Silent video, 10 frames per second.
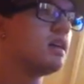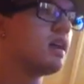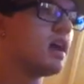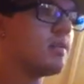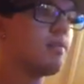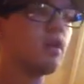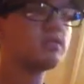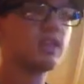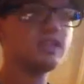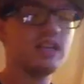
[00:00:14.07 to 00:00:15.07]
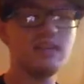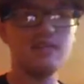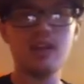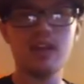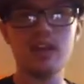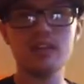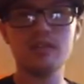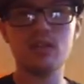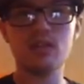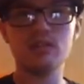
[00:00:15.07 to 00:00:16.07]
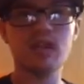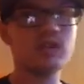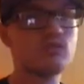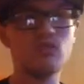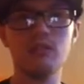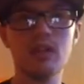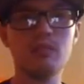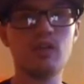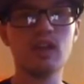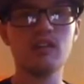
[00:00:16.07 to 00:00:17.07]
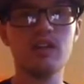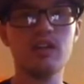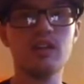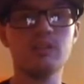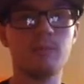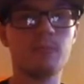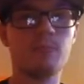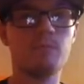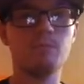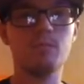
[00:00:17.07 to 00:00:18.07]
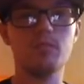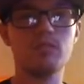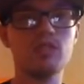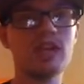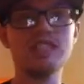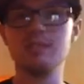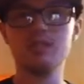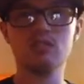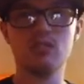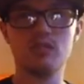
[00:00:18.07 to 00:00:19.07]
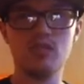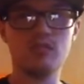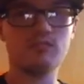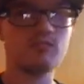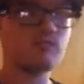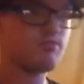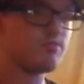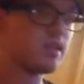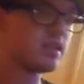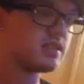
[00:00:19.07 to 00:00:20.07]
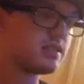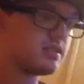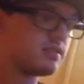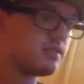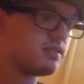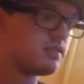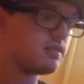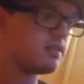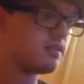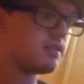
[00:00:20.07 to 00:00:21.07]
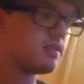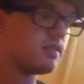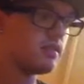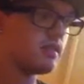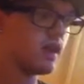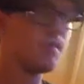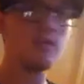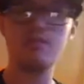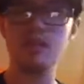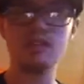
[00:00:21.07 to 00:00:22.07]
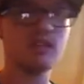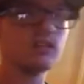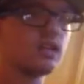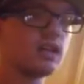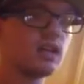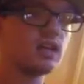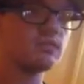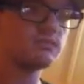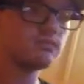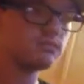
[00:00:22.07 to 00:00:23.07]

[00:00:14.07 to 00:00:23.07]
I apologize in advance for not doing my Black Lightning the last episode review, but I've been busy a lot.